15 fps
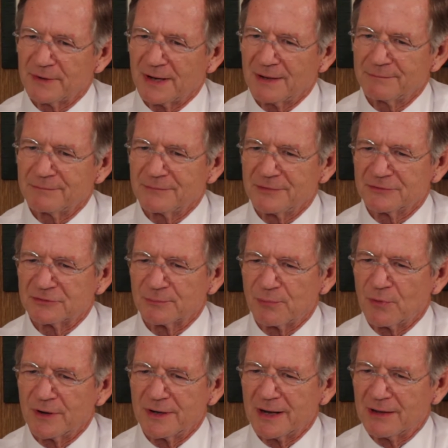And I'm
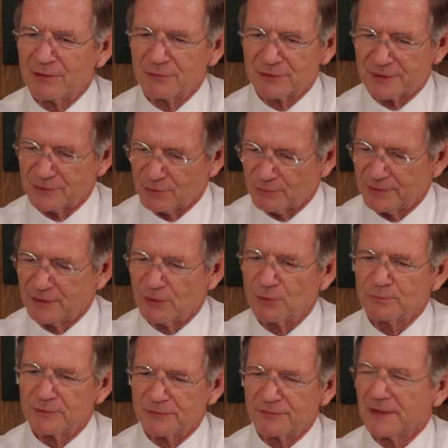disappointed. I can only
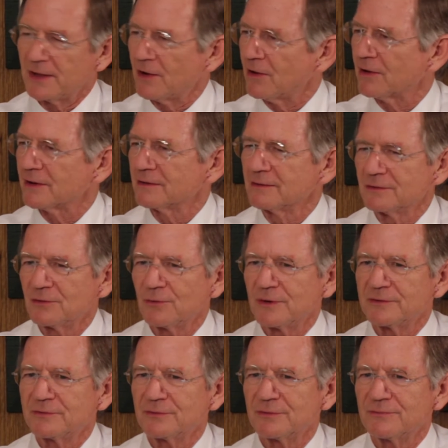hope that they are
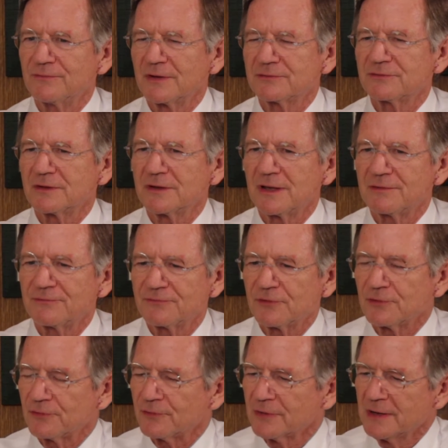going to investigate
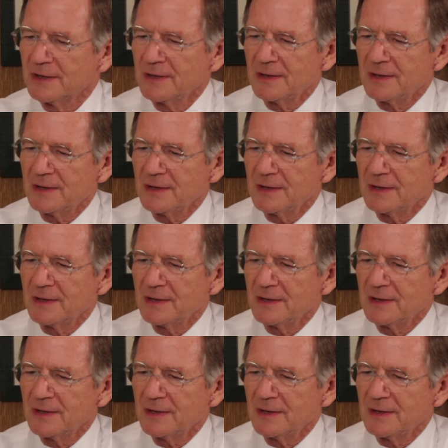further.